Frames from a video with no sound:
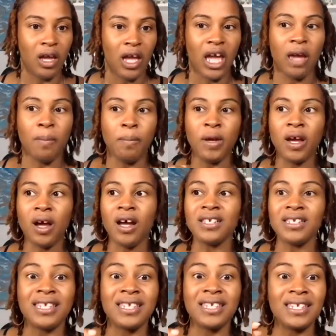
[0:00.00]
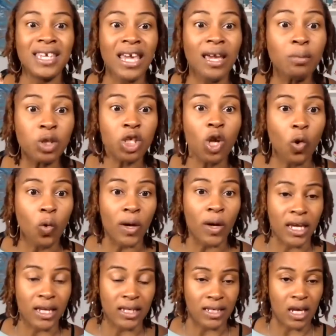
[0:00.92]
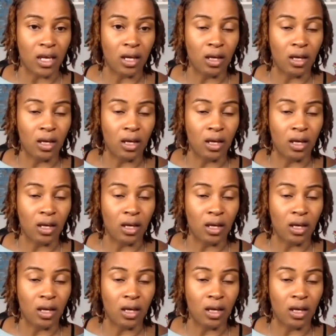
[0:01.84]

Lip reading: And because it seems so easy,